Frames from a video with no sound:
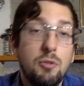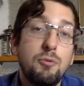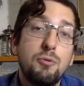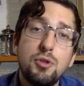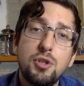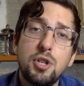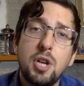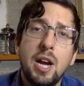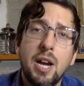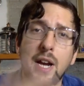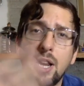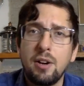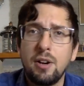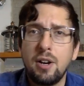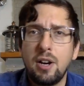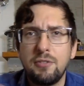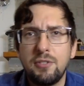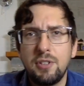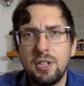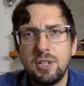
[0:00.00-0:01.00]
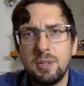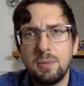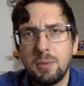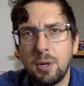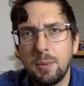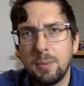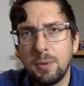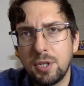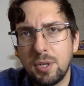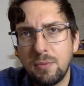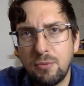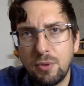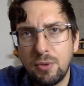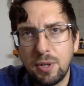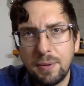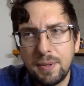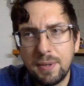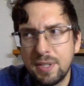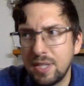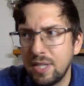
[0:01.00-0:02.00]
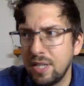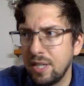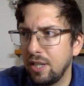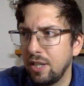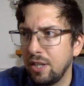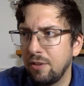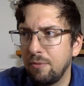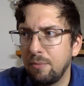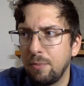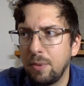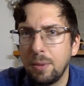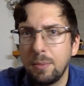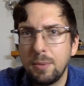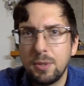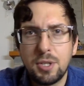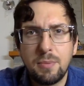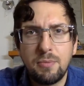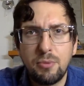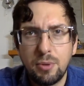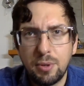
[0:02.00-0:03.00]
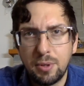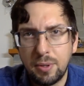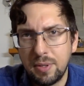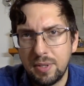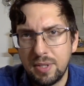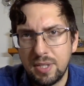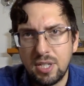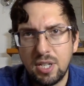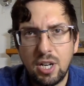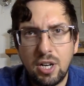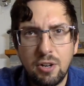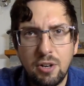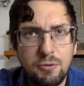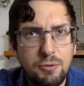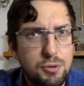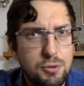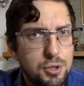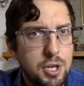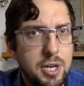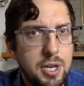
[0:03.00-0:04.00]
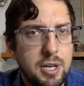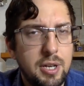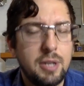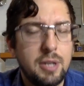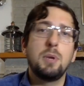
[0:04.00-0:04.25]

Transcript: Fougères are often barbershop fragrance, and a lot of barbershop fragrance are Fougères.